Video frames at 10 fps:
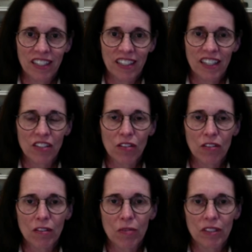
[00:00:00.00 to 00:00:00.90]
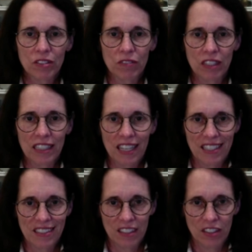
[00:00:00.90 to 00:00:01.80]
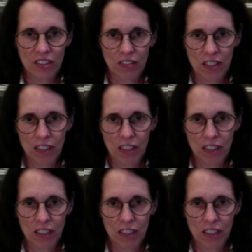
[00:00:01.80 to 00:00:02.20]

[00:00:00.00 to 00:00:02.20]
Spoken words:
And chloroquine is a really nasty drug.